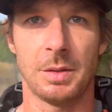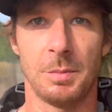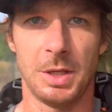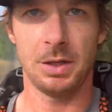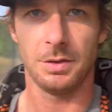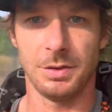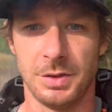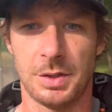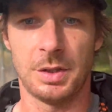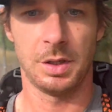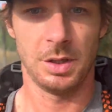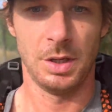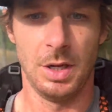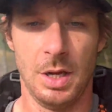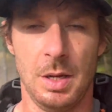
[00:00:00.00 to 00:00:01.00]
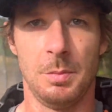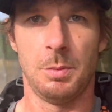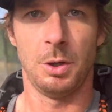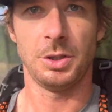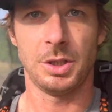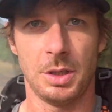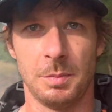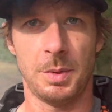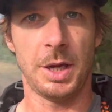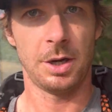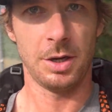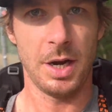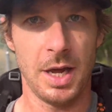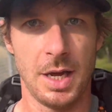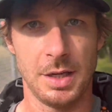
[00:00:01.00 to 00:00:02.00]
meals, pushing bigger
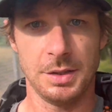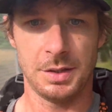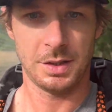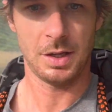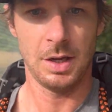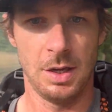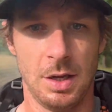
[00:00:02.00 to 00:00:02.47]
days